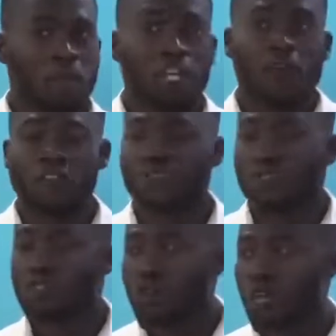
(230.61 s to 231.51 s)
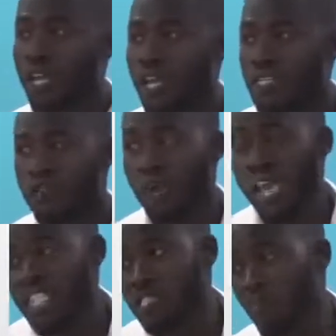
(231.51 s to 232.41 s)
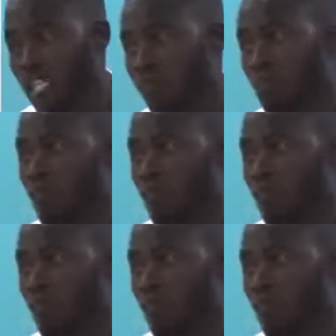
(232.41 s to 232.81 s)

And after two years, we estimate we